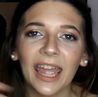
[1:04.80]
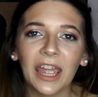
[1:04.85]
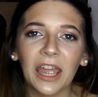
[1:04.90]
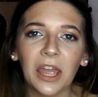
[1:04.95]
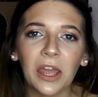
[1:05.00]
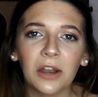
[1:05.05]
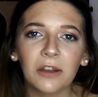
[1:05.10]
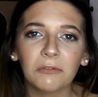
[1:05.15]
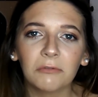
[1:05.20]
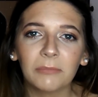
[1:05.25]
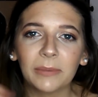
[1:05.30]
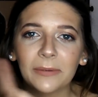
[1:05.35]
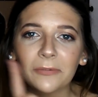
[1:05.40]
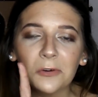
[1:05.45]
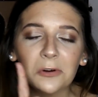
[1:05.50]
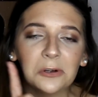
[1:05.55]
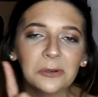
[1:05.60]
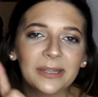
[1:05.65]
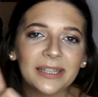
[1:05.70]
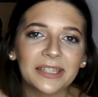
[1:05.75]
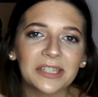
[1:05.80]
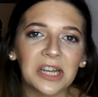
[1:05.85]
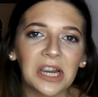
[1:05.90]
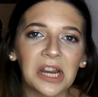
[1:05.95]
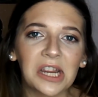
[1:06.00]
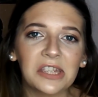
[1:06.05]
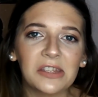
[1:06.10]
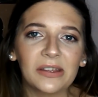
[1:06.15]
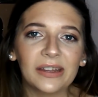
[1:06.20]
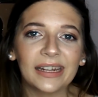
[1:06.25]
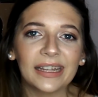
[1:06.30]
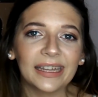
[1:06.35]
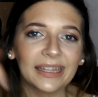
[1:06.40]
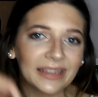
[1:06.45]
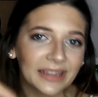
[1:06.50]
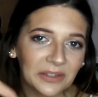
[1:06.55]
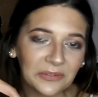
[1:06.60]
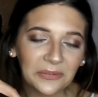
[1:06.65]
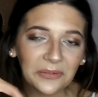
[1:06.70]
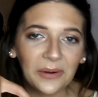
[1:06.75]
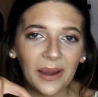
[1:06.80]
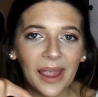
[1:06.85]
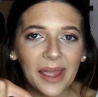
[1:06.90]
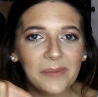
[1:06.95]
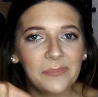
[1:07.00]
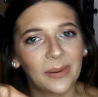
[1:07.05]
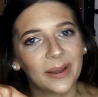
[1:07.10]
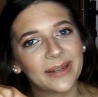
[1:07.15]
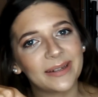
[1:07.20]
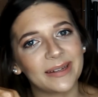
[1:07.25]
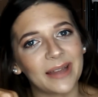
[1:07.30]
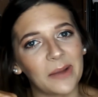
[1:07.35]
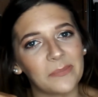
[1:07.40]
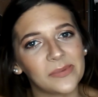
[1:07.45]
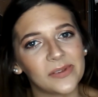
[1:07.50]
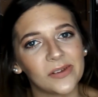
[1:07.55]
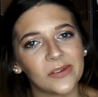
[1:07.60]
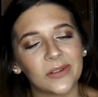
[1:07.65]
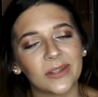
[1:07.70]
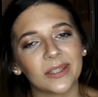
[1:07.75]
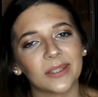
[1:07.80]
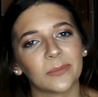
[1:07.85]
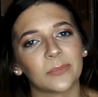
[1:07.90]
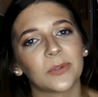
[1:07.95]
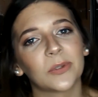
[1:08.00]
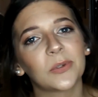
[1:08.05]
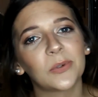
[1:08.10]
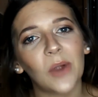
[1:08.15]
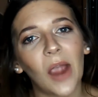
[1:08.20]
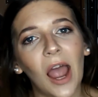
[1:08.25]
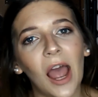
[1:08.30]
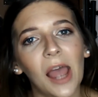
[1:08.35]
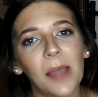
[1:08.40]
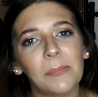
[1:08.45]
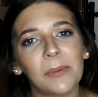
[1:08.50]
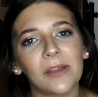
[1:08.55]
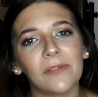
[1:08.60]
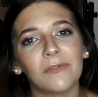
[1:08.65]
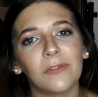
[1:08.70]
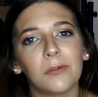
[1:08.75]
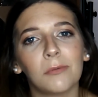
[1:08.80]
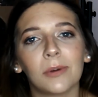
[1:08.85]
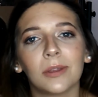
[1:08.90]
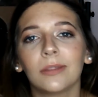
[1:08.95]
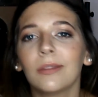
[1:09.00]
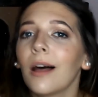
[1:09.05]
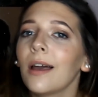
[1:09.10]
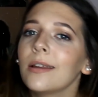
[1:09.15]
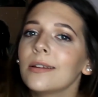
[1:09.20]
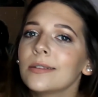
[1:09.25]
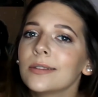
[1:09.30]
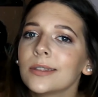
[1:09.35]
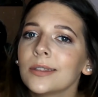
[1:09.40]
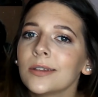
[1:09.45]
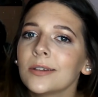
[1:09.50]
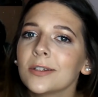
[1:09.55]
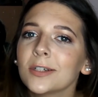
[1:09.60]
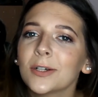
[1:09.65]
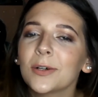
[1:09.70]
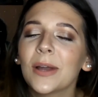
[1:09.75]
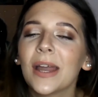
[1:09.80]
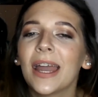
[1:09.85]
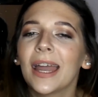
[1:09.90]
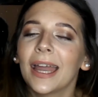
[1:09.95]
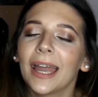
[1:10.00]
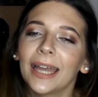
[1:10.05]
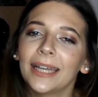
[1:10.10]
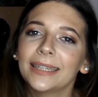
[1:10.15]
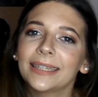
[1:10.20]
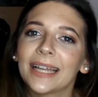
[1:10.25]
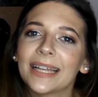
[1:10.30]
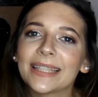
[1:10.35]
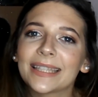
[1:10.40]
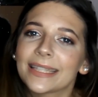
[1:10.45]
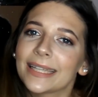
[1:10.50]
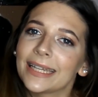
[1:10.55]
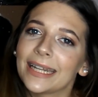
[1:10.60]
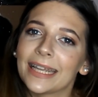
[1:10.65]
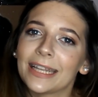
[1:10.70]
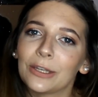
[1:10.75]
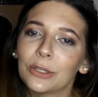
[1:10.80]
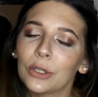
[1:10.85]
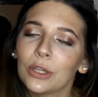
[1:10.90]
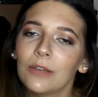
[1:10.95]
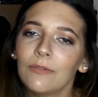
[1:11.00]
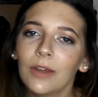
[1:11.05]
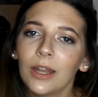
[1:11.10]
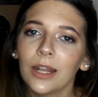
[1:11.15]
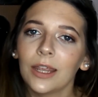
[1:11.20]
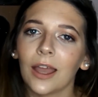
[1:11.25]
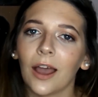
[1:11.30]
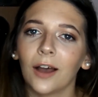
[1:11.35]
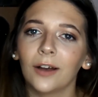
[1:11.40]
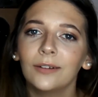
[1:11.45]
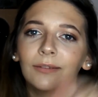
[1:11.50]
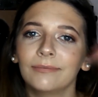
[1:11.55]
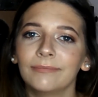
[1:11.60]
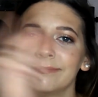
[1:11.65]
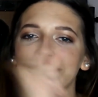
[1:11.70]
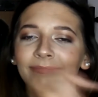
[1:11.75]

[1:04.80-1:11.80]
And before we start, you can hit the red button down below to subscribe if you would like to, and let's get into the video.